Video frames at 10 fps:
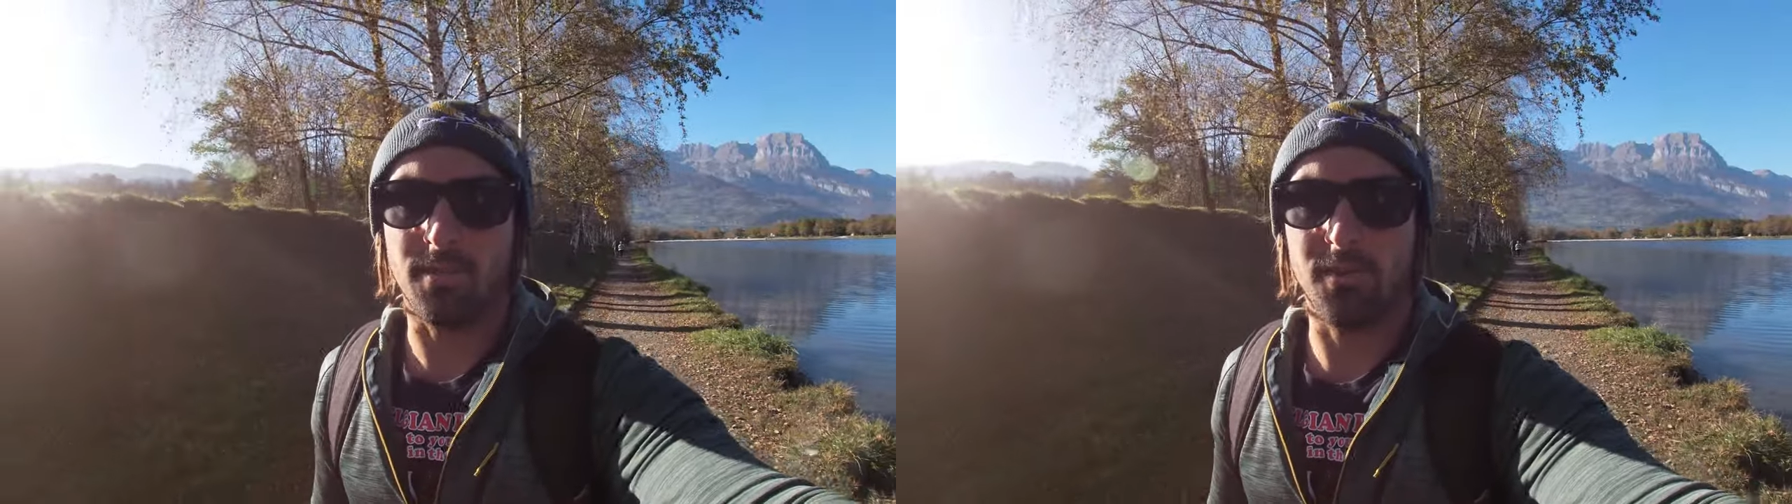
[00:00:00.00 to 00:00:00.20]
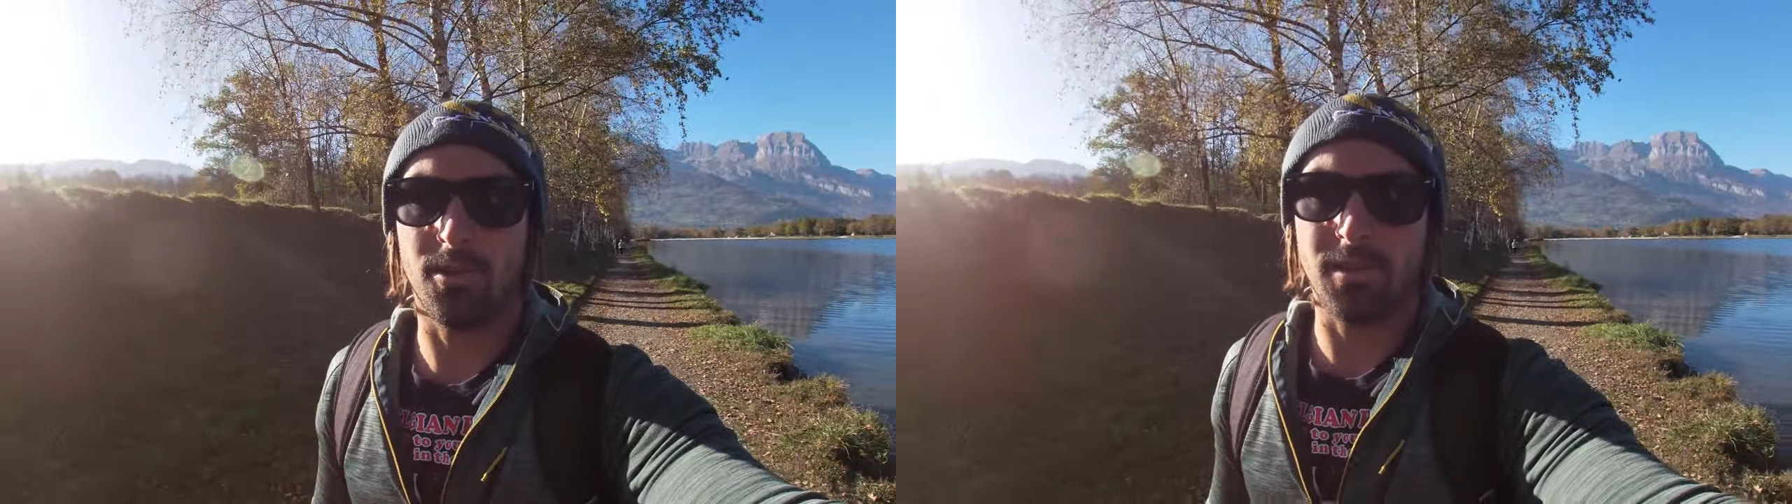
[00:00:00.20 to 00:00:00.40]

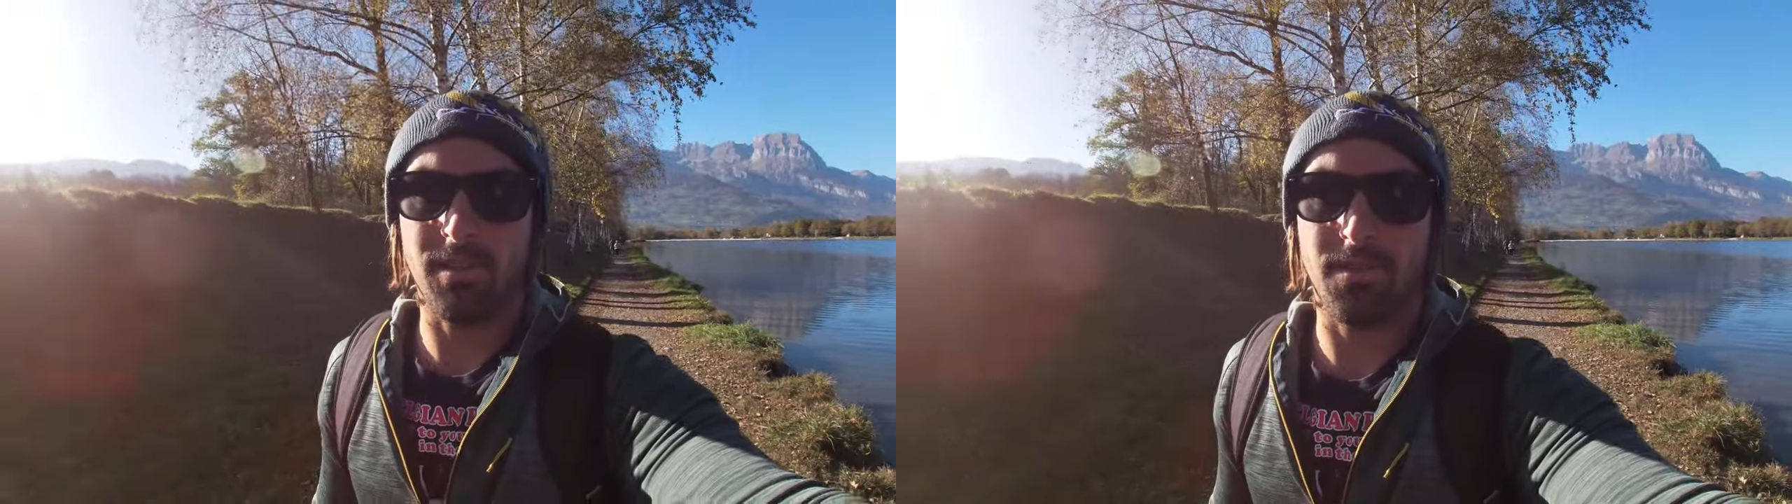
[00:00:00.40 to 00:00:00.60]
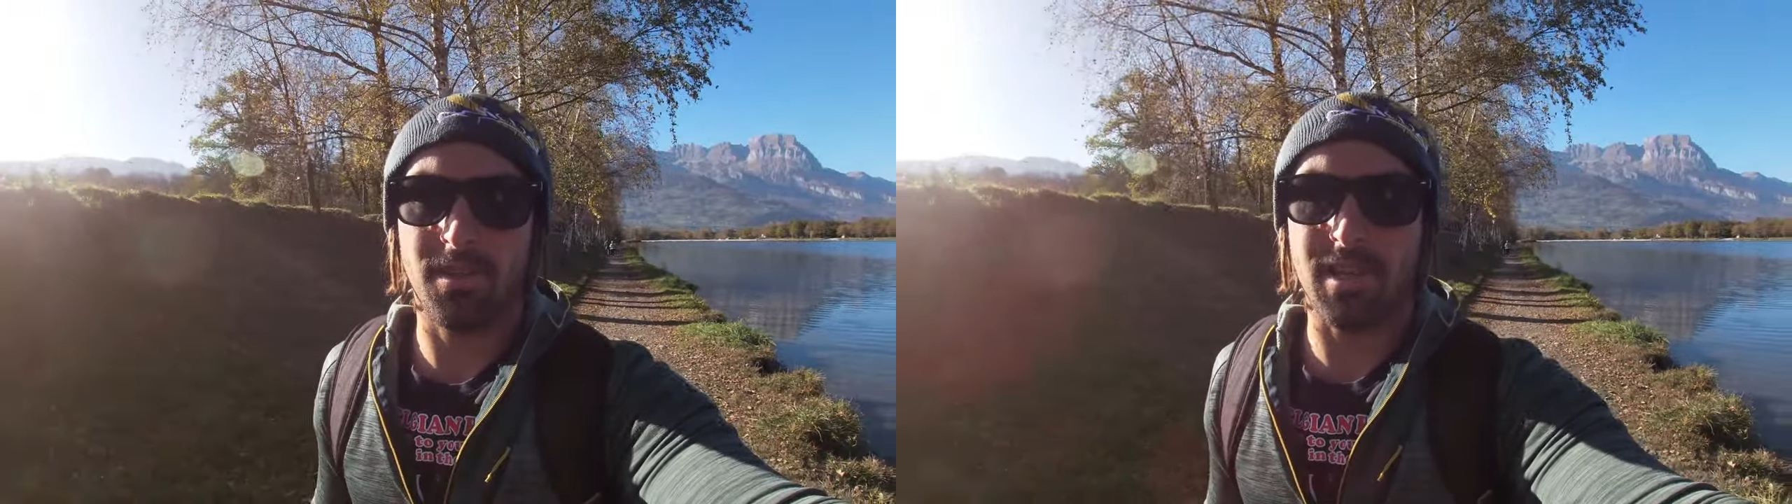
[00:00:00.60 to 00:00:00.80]
from the
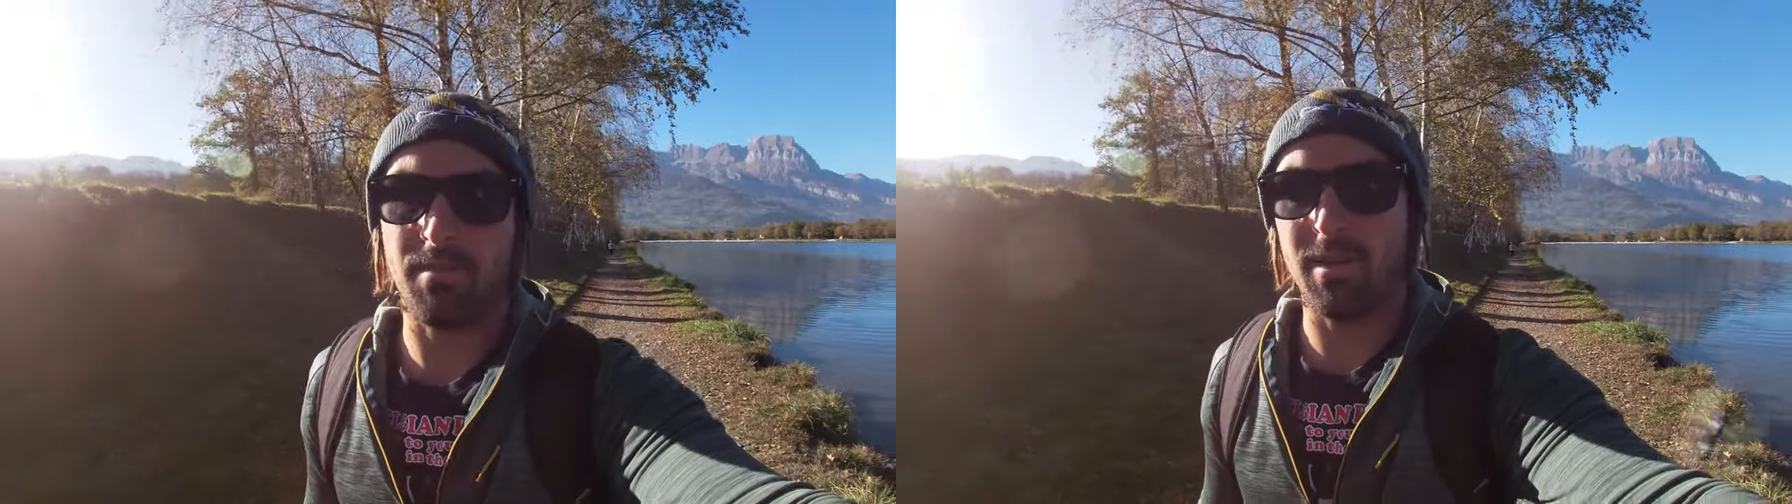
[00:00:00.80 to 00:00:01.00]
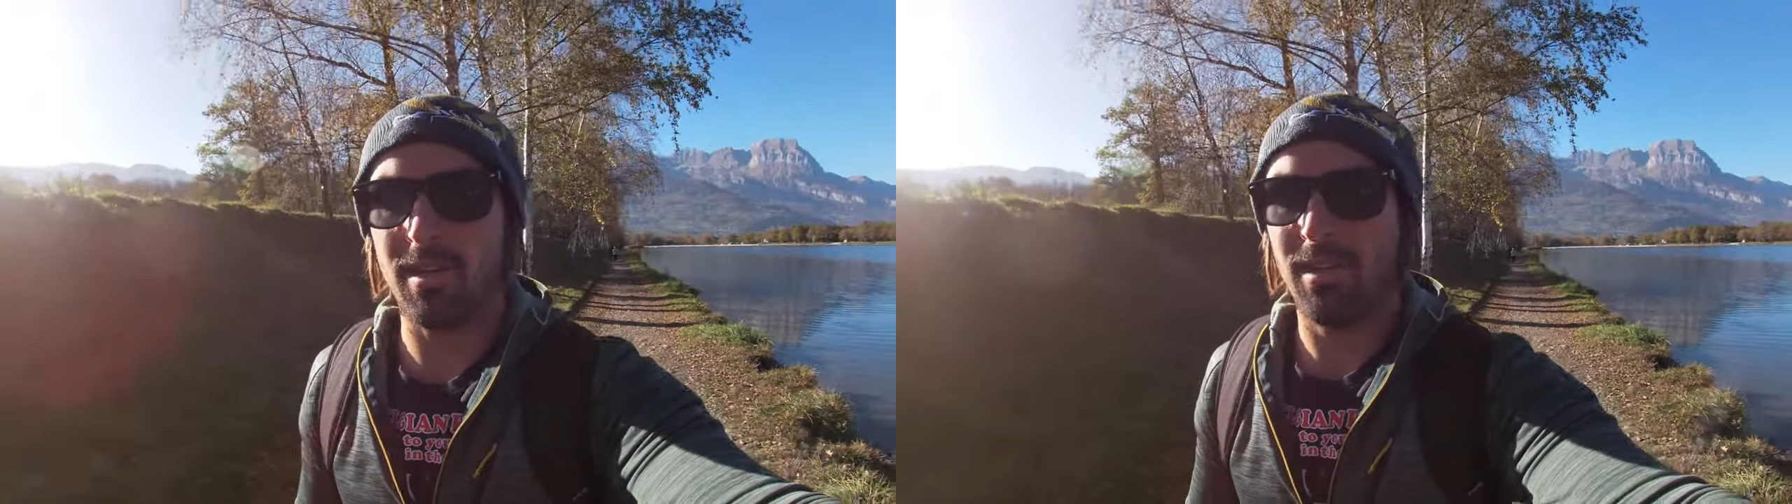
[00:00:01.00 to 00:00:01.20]
14th of
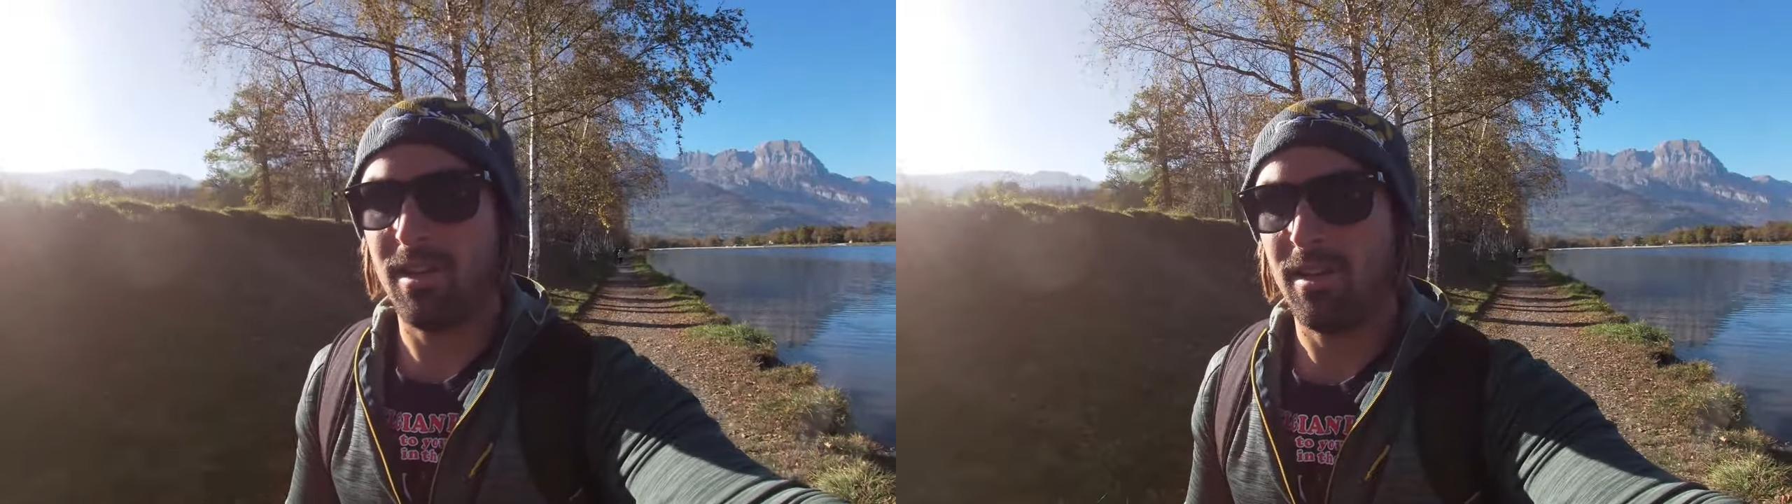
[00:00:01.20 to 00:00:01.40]
December.